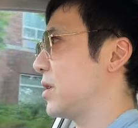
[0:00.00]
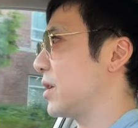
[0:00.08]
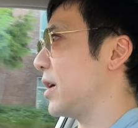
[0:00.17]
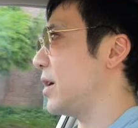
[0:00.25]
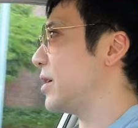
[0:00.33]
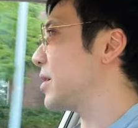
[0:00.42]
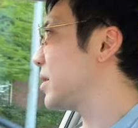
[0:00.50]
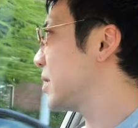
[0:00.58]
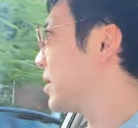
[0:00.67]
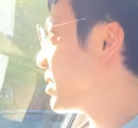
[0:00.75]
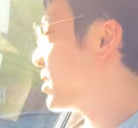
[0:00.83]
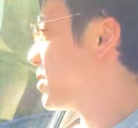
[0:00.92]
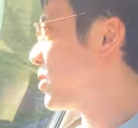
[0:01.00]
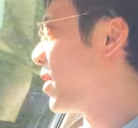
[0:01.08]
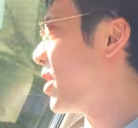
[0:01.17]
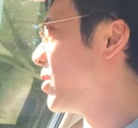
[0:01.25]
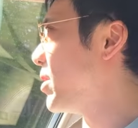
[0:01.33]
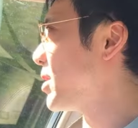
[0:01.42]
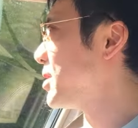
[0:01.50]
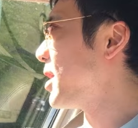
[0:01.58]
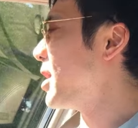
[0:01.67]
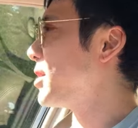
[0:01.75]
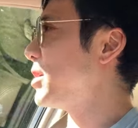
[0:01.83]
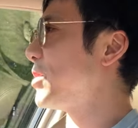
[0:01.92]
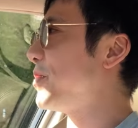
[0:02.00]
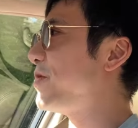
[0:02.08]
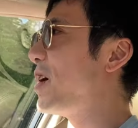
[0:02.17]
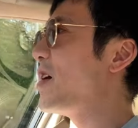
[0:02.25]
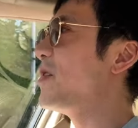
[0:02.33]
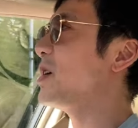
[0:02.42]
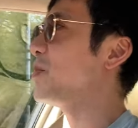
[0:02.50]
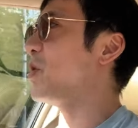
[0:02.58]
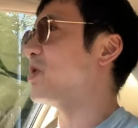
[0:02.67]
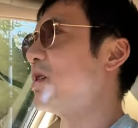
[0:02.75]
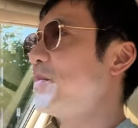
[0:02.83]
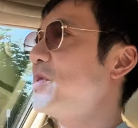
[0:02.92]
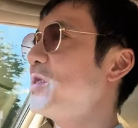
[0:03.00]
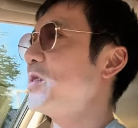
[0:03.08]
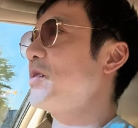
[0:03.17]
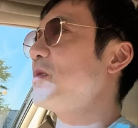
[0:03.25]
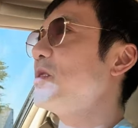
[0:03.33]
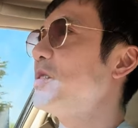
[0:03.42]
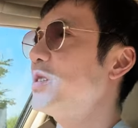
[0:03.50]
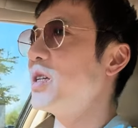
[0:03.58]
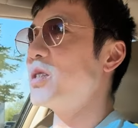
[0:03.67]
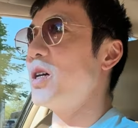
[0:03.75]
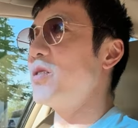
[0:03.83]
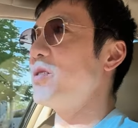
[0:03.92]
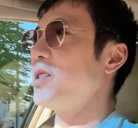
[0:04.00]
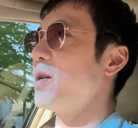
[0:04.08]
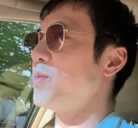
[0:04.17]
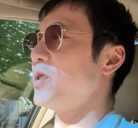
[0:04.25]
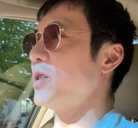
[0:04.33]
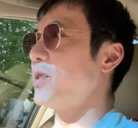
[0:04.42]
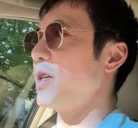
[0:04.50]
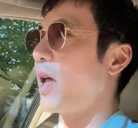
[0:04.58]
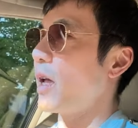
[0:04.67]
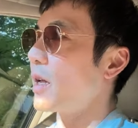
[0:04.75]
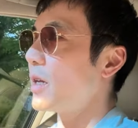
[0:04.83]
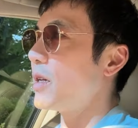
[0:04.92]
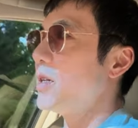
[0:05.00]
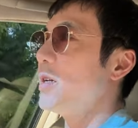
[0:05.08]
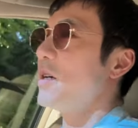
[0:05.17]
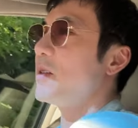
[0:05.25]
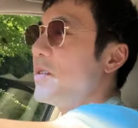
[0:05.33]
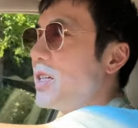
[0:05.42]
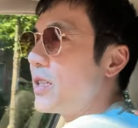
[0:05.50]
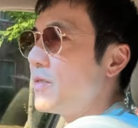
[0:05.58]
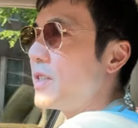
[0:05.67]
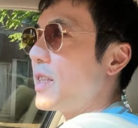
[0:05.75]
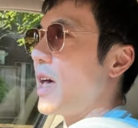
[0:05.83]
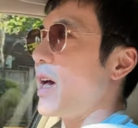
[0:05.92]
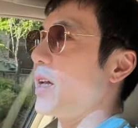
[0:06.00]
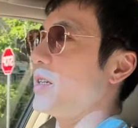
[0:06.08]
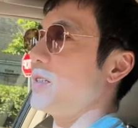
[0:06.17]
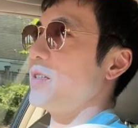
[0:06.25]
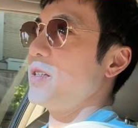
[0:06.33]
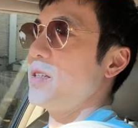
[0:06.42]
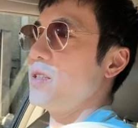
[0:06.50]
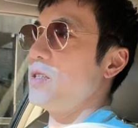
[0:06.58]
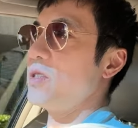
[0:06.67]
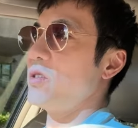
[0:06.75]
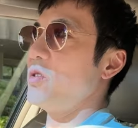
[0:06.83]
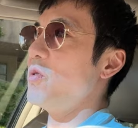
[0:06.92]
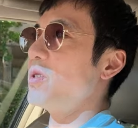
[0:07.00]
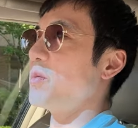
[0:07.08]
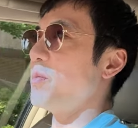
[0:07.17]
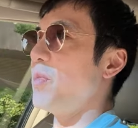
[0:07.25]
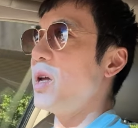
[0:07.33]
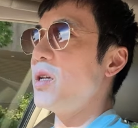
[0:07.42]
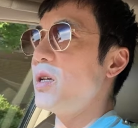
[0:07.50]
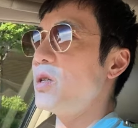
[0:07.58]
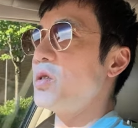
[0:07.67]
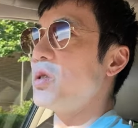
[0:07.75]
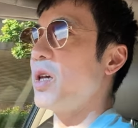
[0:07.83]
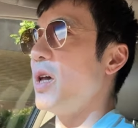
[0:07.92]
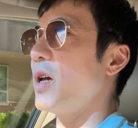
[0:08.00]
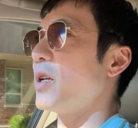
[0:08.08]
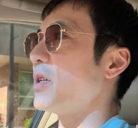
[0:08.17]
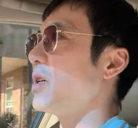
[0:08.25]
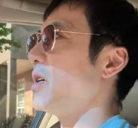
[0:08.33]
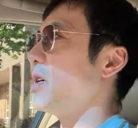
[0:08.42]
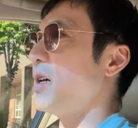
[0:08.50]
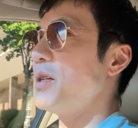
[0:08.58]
Okay? So how long is that? I don't know, 500 push-ups, I don't know, 600 dips in a day. Think of it that. Just do as many as you can.